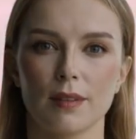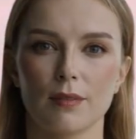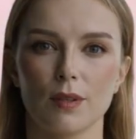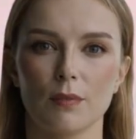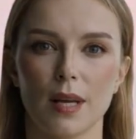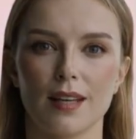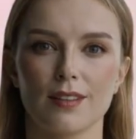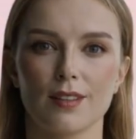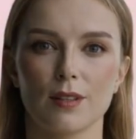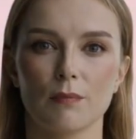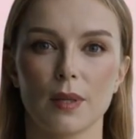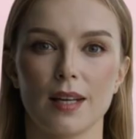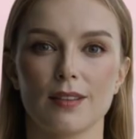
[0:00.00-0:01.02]
The
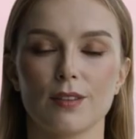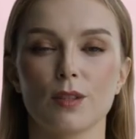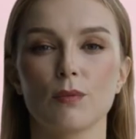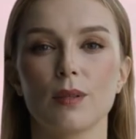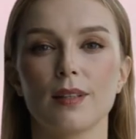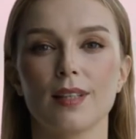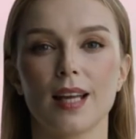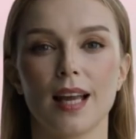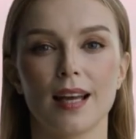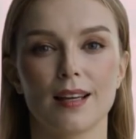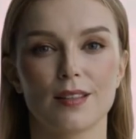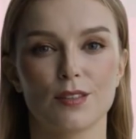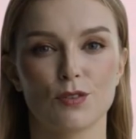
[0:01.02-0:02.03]
Mexican peso is
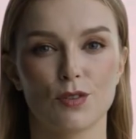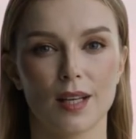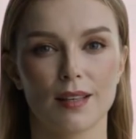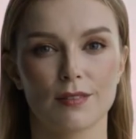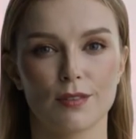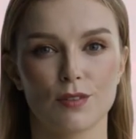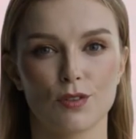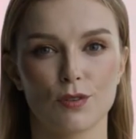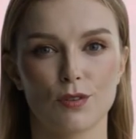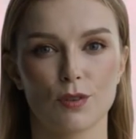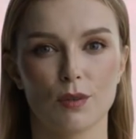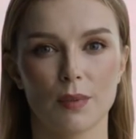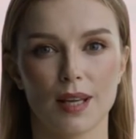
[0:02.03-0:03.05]
gaining strength due
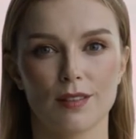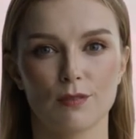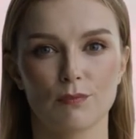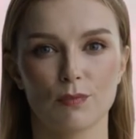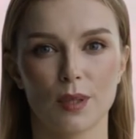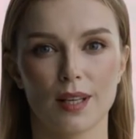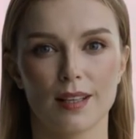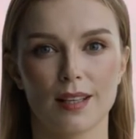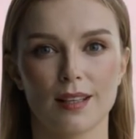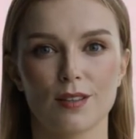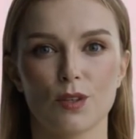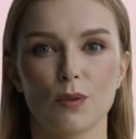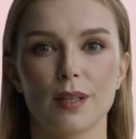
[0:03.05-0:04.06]
to a mix of
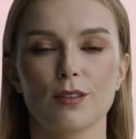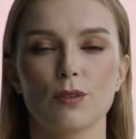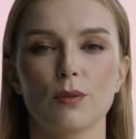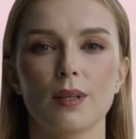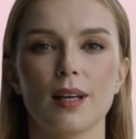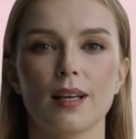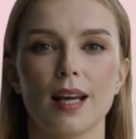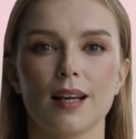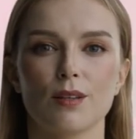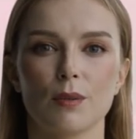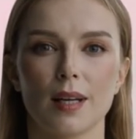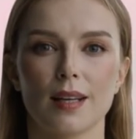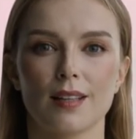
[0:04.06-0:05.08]
weakening US dollar and
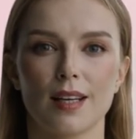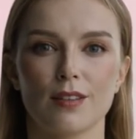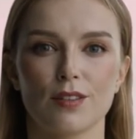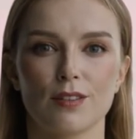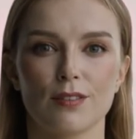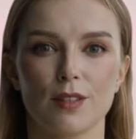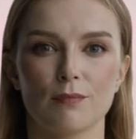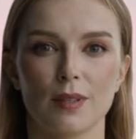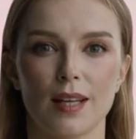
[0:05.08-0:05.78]
expectations of an